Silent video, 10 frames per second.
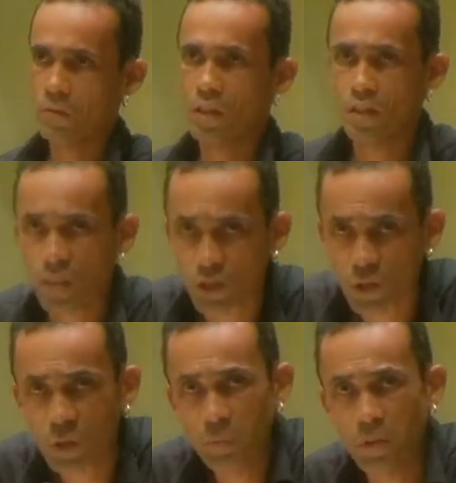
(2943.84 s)
such a
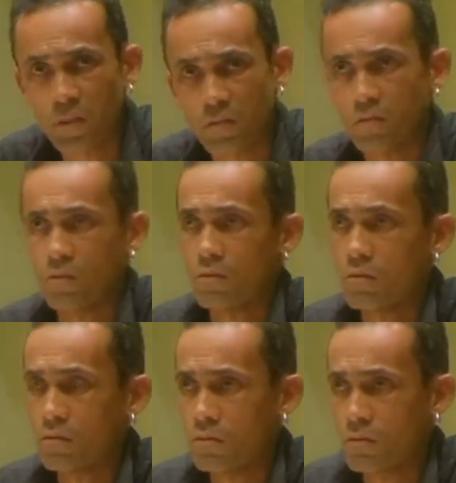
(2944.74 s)
good place
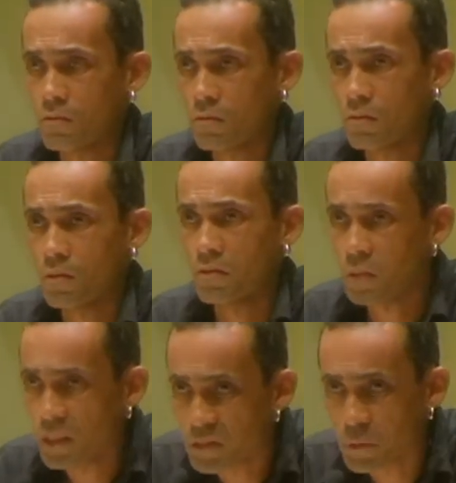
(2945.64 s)
for
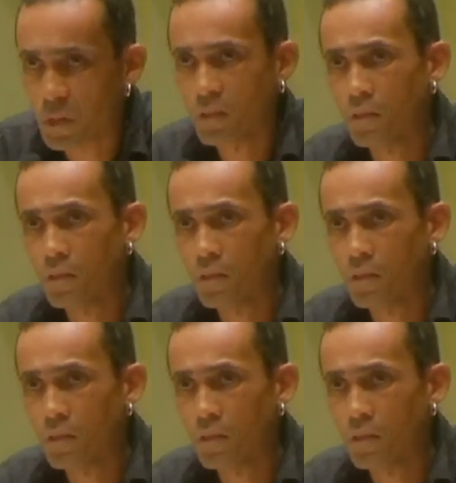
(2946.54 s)
everyone